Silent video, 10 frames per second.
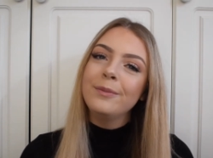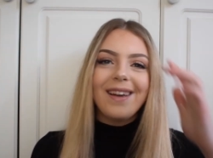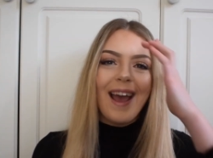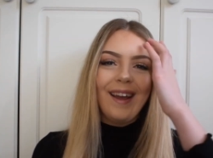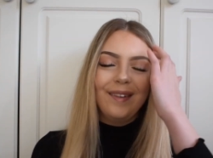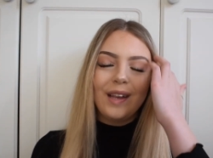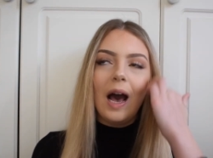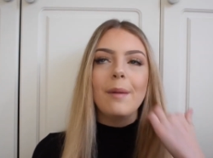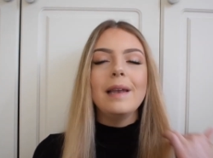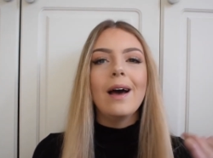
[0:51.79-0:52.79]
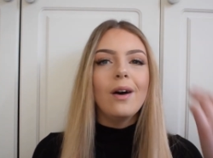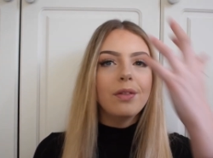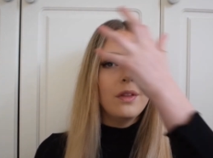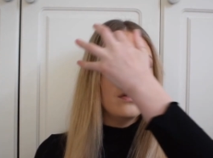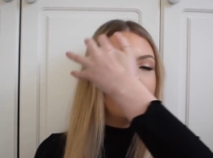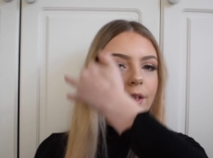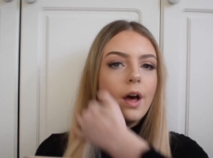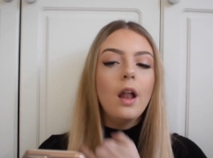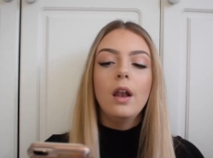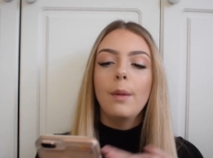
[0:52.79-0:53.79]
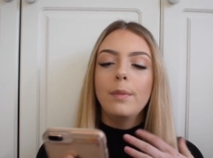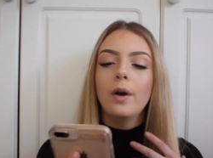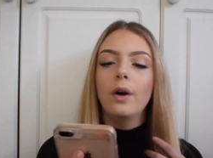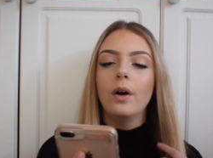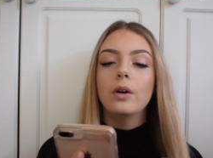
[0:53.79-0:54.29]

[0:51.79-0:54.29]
Okay, so I'm now on the Le Mieux,